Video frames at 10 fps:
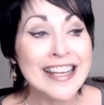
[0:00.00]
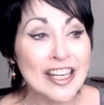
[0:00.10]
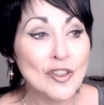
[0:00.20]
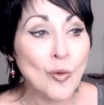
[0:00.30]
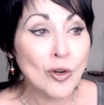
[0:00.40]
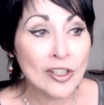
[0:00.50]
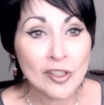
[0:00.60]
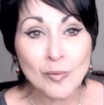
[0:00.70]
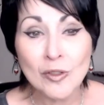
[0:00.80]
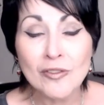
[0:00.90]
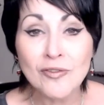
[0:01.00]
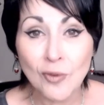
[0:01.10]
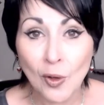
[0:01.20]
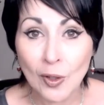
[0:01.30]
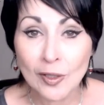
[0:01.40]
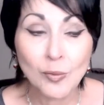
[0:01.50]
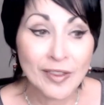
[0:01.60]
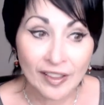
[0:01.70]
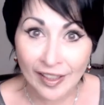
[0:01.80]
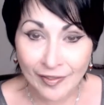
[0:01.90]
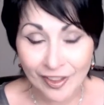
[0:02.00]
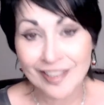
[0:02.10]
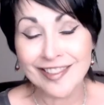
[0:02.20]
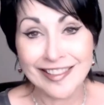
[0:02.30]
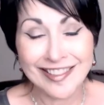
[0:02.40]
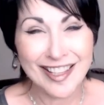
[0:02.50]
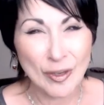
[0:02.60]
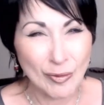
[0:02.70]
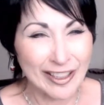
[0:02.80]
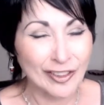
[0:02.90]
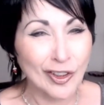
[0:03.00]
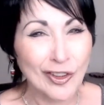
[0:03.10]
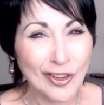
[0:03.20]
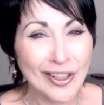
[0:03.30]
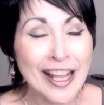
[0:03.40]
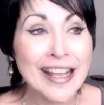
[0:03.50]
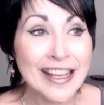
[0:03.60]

in order to move forward with the life lessons that we learn.